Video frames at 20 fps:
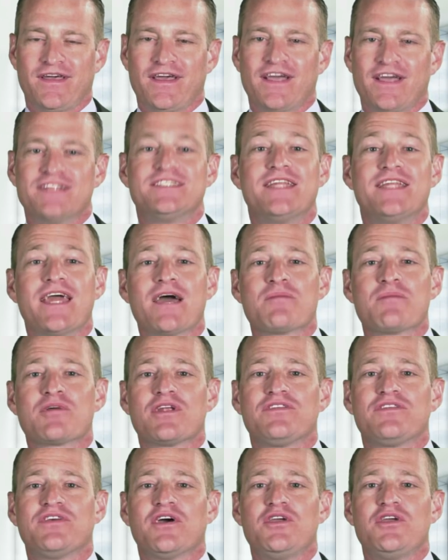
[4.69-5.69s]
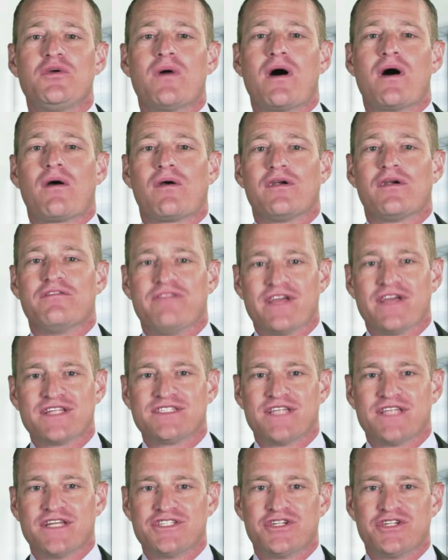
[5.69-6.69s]
And today I'm going to tell you how our
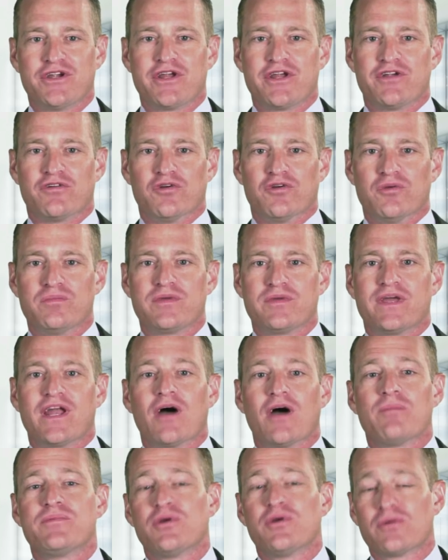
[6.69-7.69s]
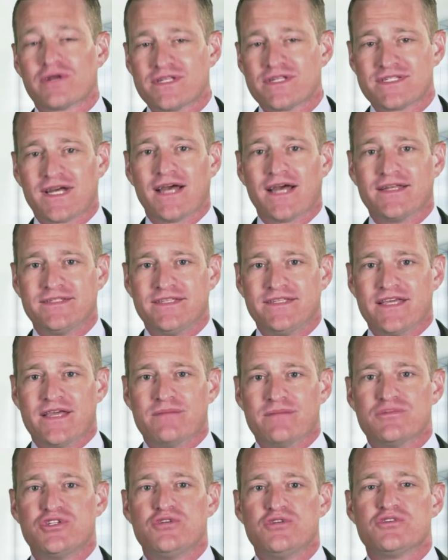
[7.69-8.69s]
Advanced Engineering Group can help your design
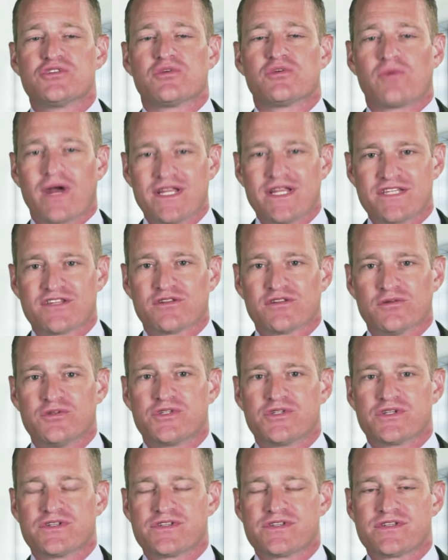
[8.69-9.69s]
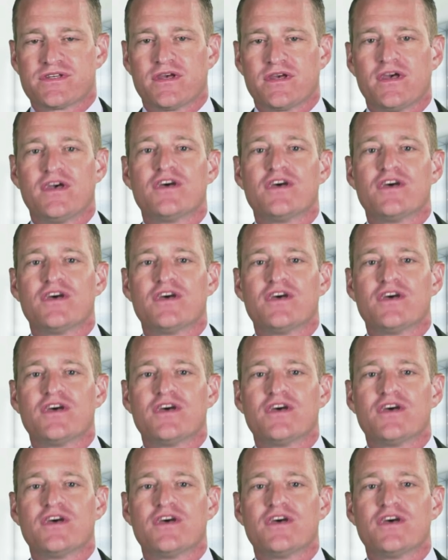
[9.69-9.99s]
team choose the right solutions,